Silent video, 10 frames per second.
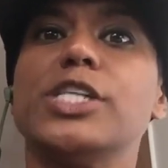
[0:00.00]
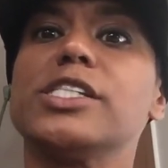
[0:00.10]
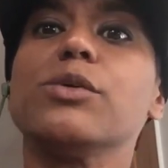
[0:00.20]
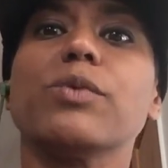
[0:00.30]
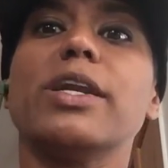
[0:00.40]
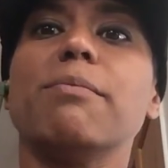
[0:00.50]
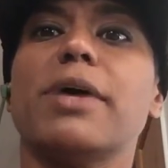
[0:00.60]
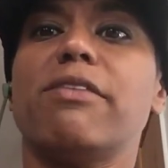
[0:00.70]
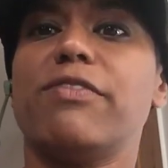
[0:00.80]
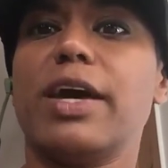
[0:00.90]
Does it run in
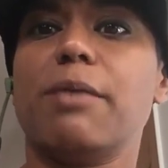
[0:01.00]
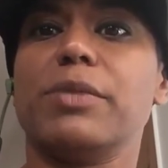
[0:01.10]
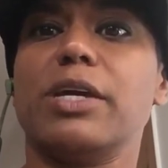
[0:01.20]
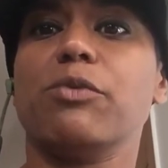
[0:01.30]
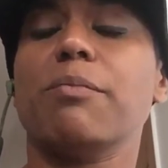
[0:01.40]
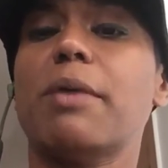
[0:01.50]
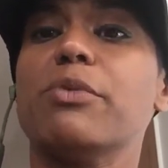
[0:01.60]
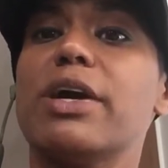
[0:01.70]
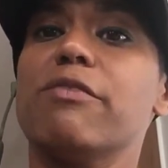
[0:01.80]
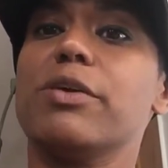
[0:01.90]
my family?
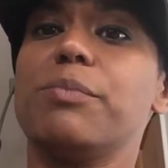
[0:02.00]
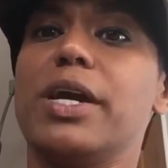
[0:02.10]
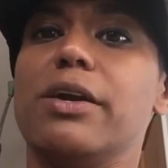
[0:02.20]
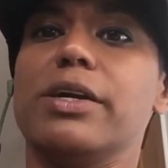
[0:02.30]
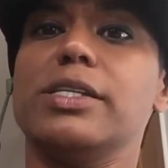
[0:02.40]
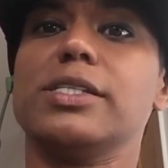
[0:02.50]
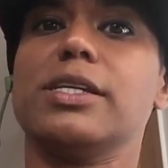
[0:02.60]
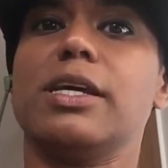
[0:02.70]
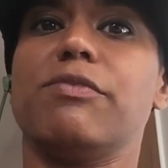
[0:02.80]
Remember, every parent,